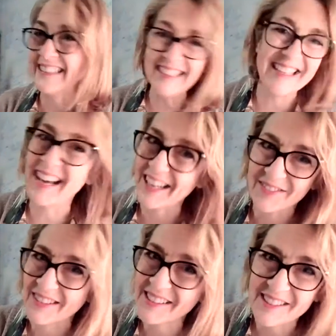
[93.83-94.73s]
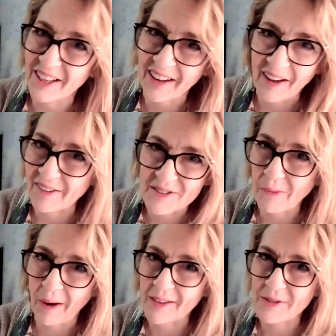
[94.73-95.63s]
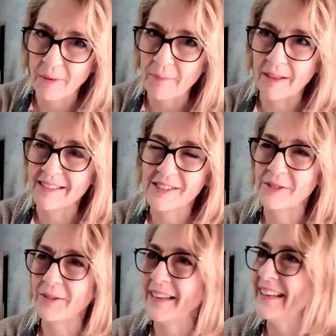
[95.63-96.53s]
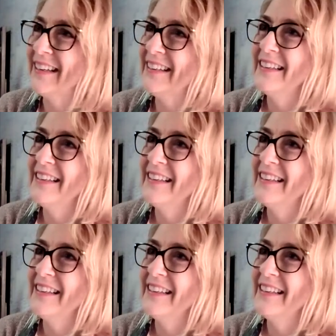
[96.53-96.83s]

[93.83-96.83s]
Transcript: none of us start out as wise women, do we?